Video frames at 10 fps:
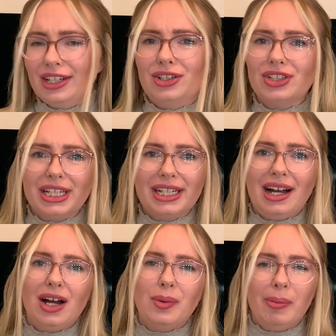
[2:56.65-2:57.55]
Usually
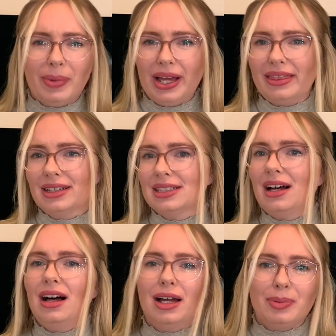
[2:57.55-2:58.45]
I won't buy things at a
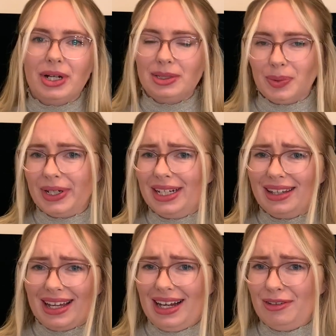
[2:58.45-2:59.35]
higher price point
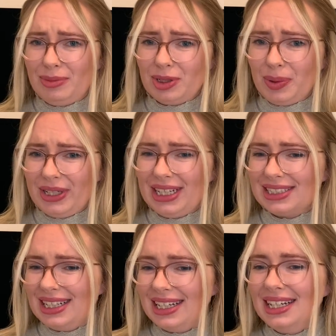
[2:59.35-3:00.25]
that have much
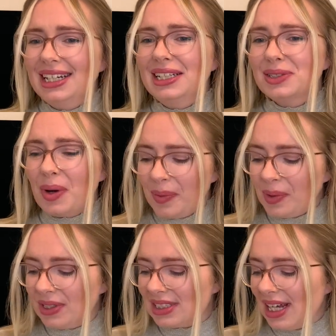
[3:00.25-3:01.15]
polyester, so I
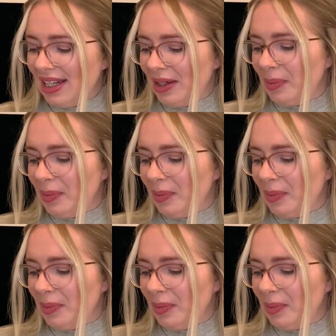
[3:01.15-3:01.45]
was a little